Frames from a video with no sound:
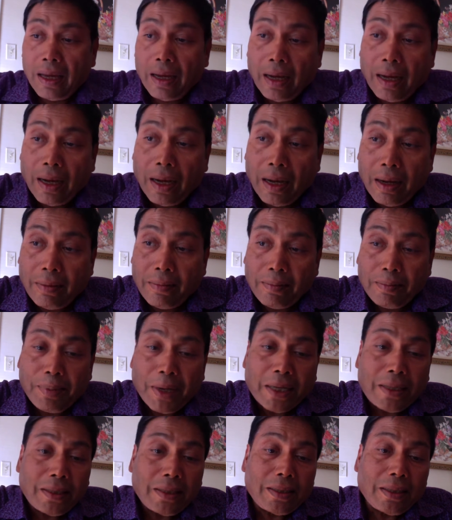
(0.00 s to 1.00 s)

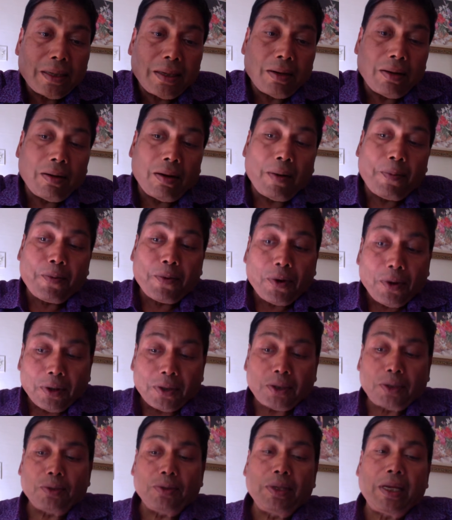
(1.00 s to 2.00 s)
But of
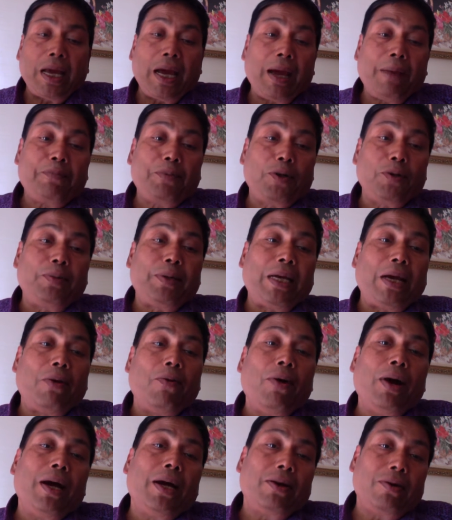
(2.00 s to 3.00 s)
course we have to be
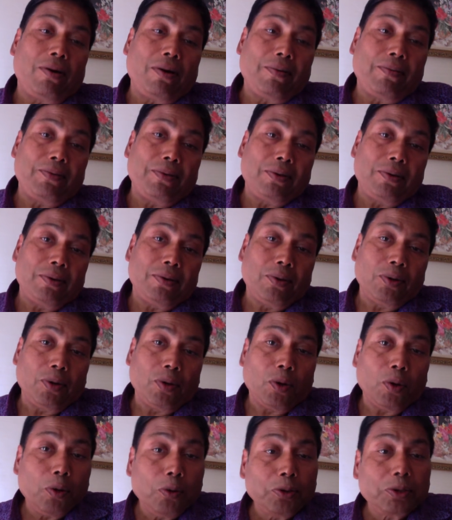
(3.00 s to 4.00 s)
aware of
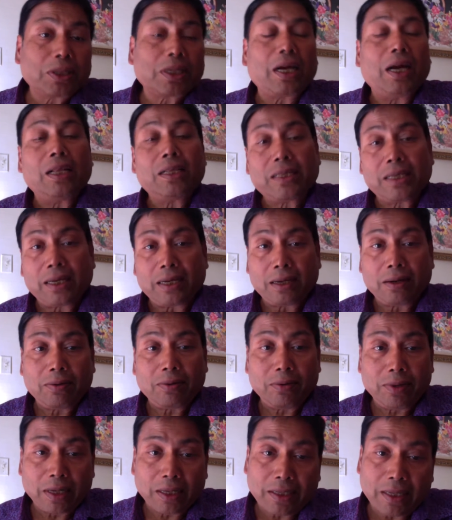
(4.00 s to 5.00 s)
whose culture
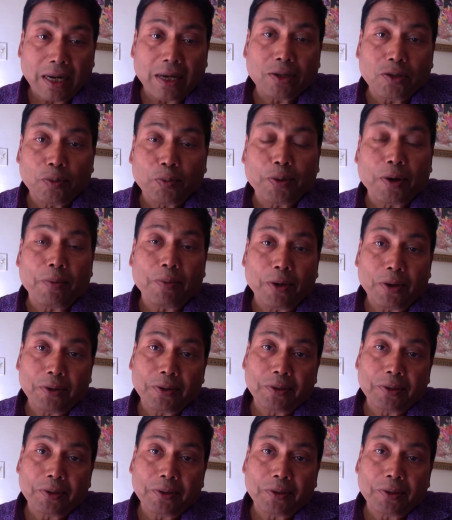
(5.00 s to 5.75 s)
we are trying to promote.